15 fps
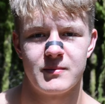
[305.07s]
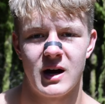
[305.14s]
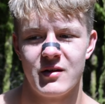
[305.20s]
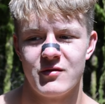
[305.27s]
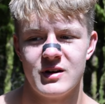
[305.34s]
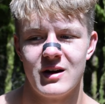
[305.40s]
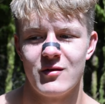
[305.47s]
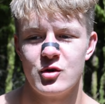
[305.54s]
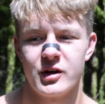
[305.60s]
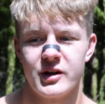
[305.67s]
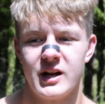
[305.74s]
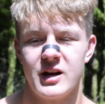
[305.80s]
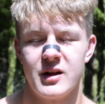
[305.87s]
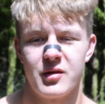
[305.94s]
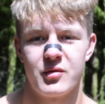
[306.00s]
I've never
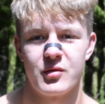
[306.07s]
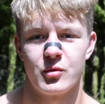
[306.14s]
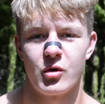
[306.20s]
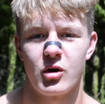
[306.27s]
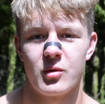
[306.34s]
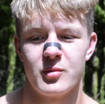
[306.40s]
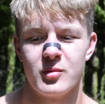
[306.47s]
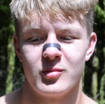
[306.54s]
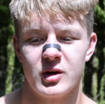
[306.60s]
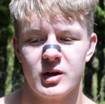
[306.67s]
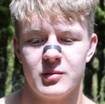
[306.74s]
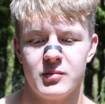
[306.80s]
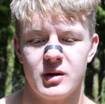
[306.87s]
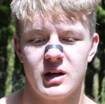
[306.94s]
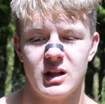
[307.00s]
done anything wrong
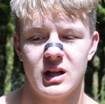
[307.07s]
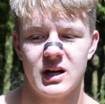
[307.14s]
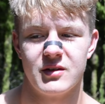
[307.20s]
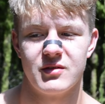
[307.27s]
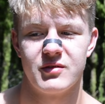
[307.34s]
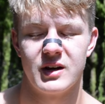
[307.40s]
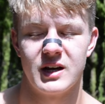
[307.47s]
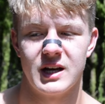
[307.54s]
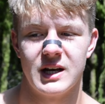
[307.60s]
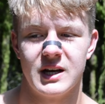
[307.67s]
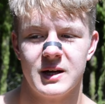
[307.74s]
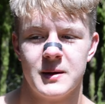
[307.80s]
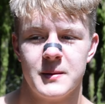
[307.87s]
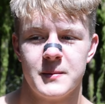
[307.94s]
in my life, and